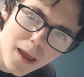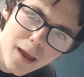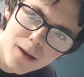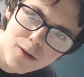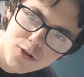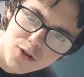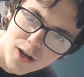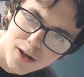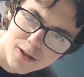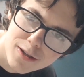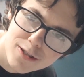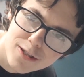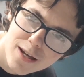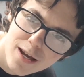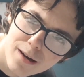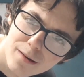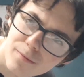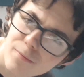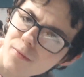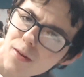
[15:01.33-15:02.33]
Check us
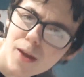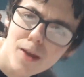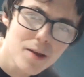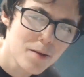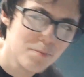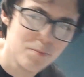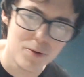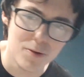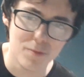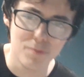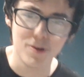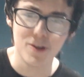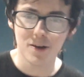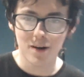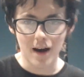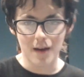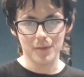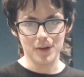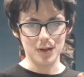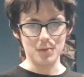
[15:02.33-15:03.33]
out. But we don't
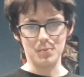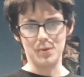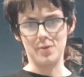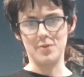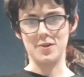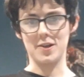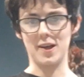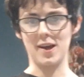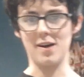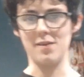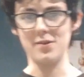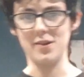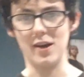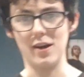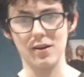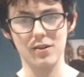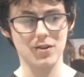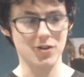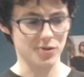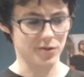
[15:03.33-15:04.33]
have any music out
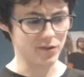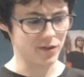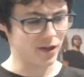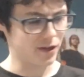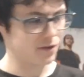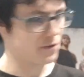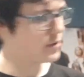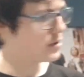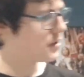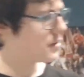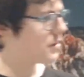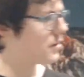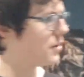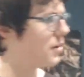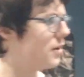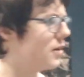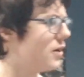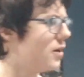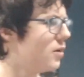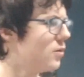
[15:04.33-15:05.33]
yet, so yeah.
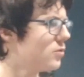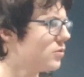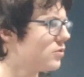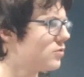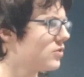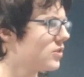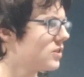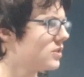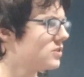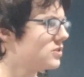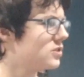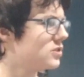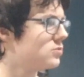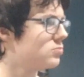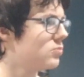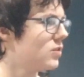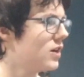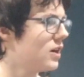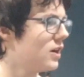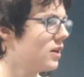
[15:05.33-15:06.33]
Other things as
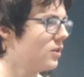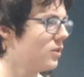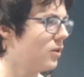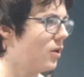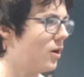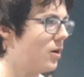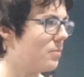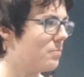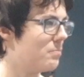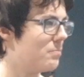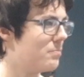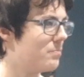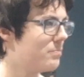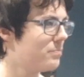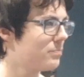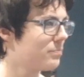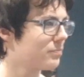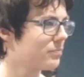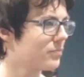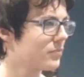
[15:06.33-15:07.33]
well.
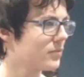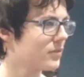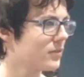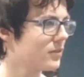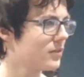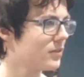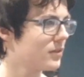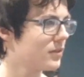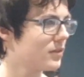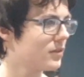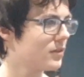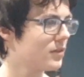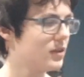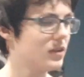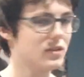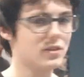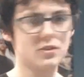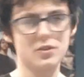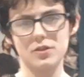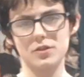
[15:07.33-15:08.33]

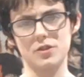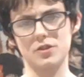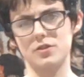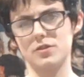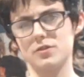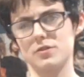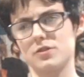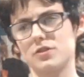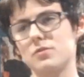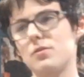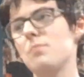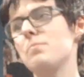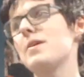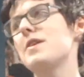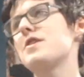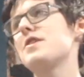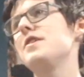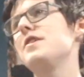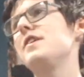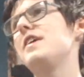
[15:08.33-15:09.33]
It's just so I
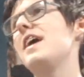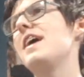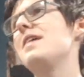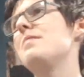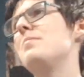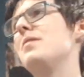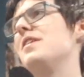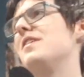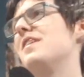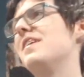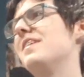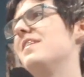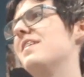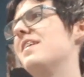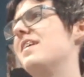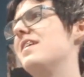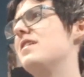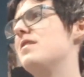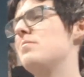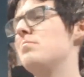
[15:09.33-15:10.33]
mentioned gaming, didn't
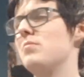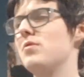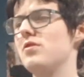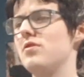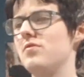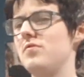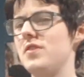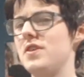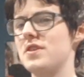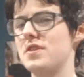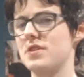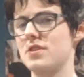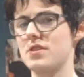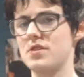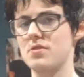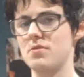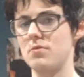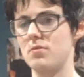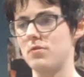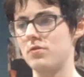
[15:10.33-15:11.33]
I, and movies and
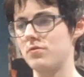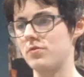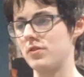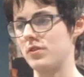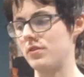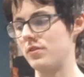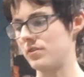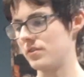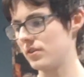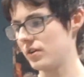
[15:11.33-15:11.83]
stuff, and